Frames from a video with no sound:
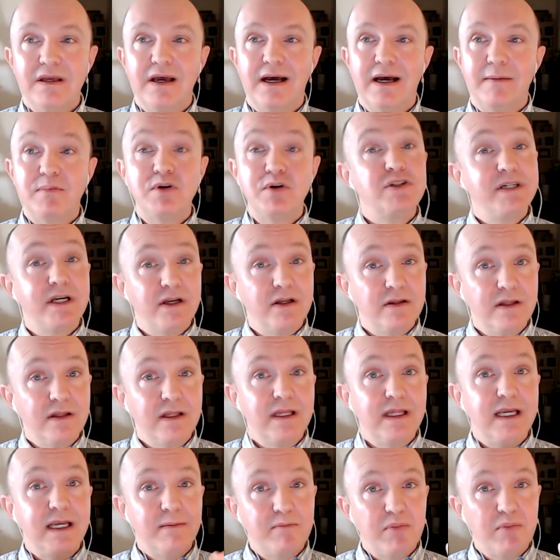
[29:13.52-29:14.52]
uh,
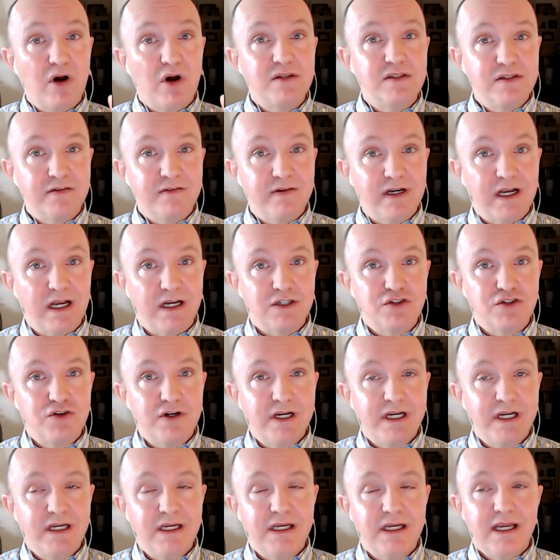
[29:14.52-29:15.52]
particularly in parts of the
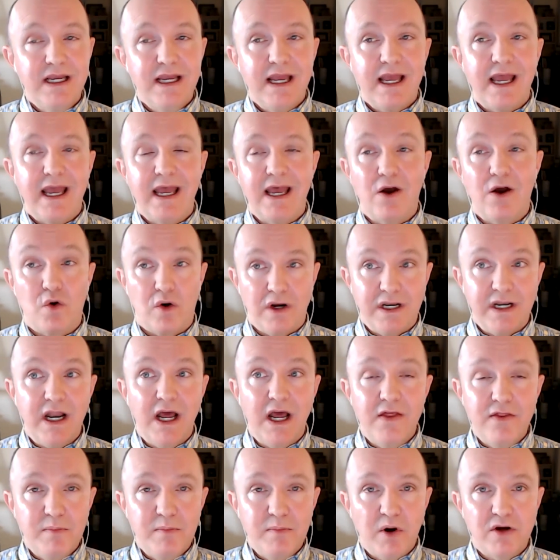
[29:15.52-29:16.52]
country or in
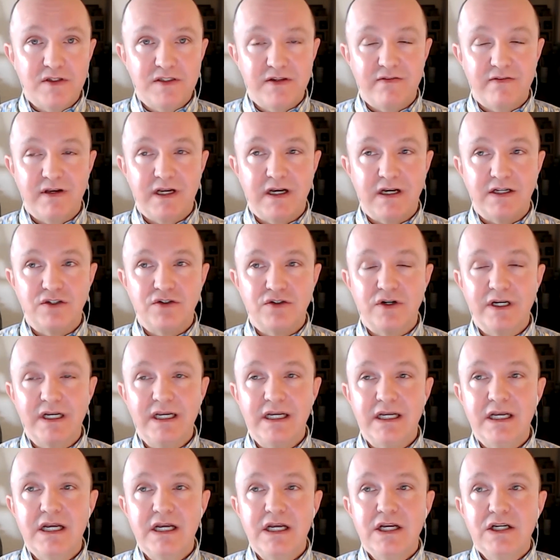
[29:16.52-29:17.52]
other parts of the
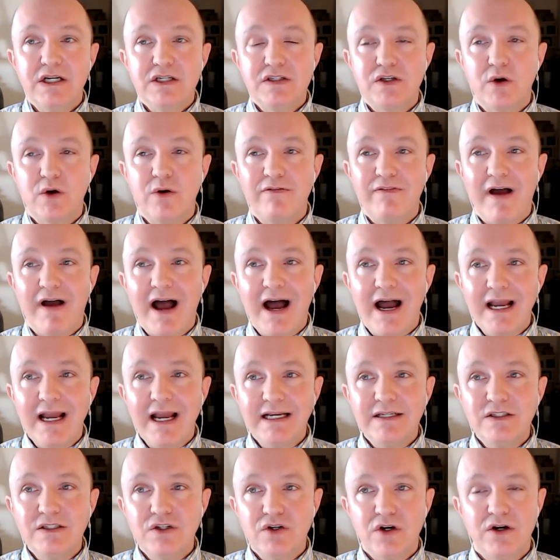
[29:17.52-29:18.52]
country. So if I
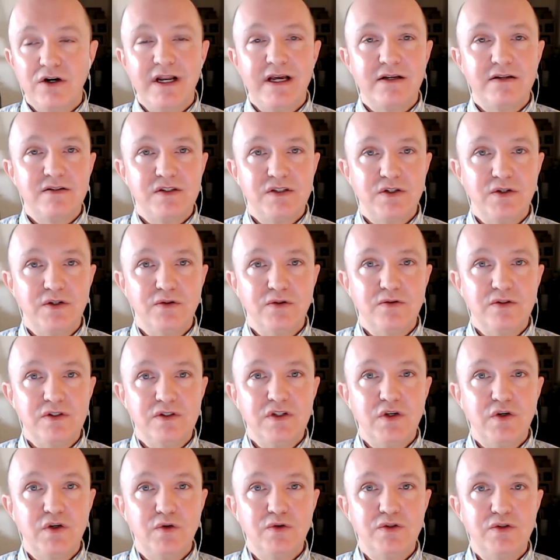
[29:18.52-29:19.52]
can turn out
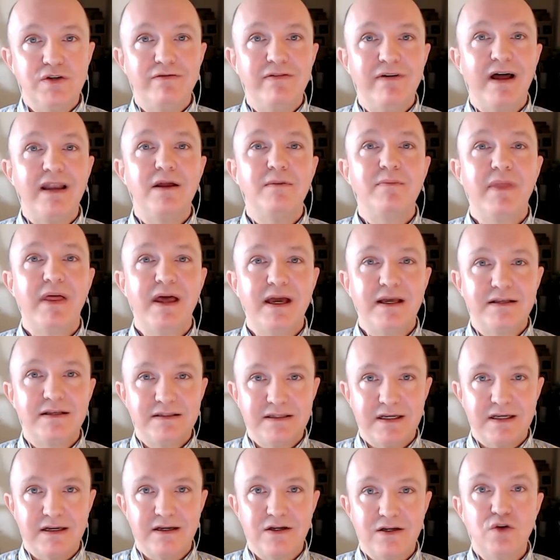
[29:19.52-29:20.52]
students who develop
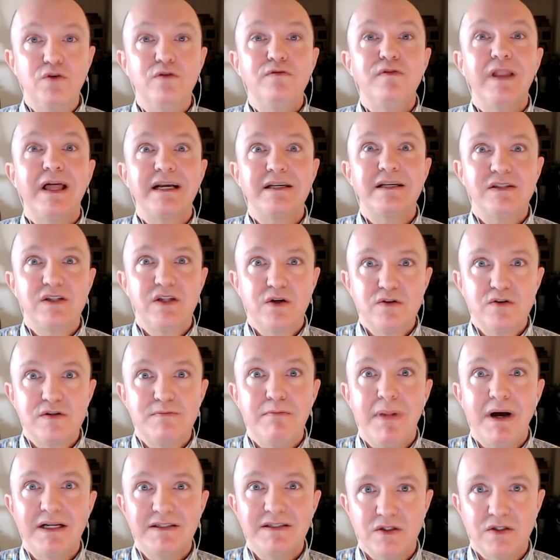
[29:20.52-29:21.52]
that, uh, who flex those
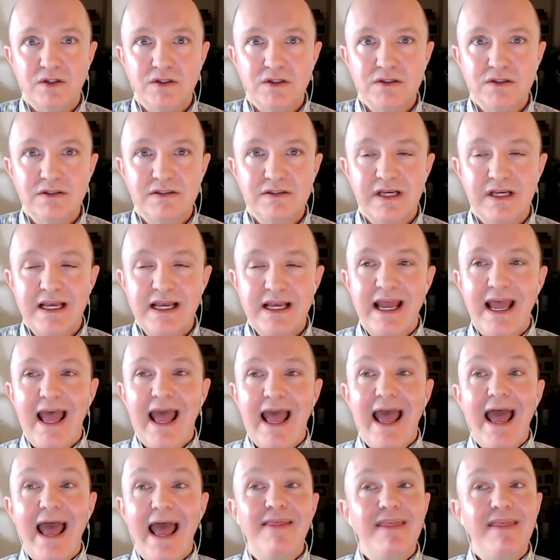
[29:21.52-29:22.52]
muscles,
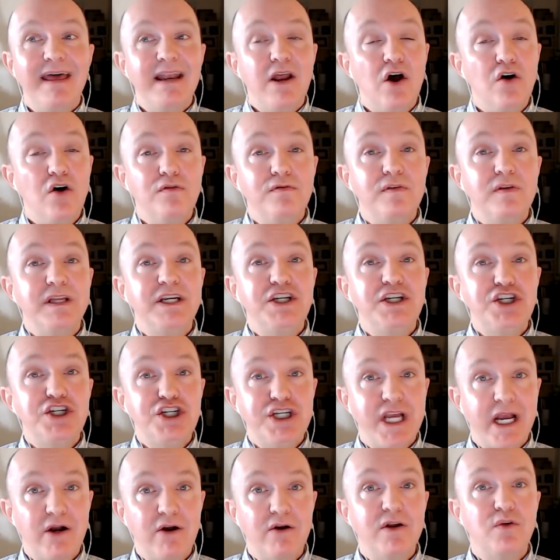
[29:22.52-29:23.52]
and then hopefully
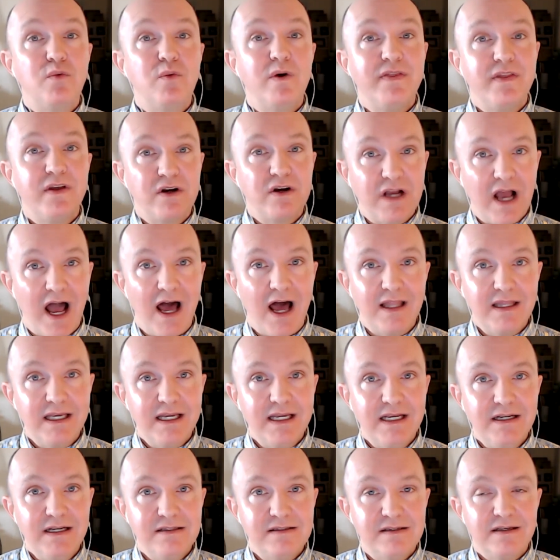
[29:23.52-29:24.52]
share it with their
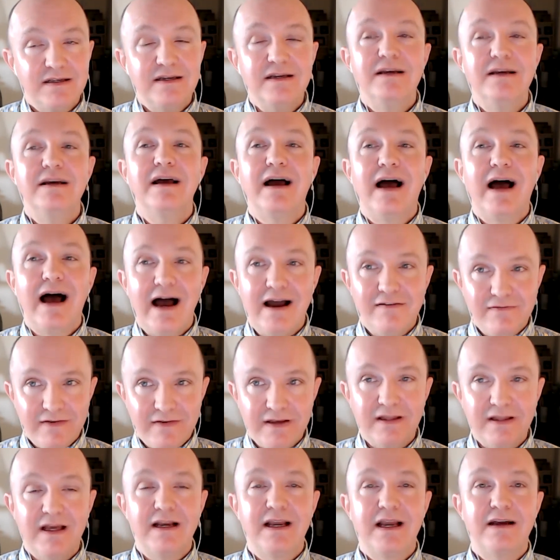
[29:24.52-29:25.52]
colleagues, I
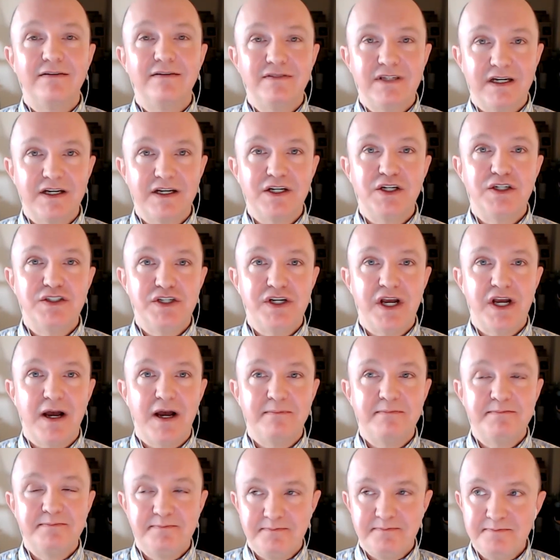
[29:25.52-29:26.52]
feel like I've done a good
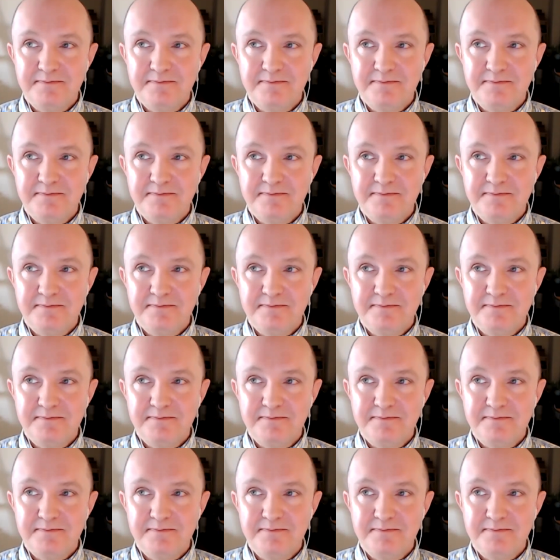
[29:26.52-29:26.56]
job.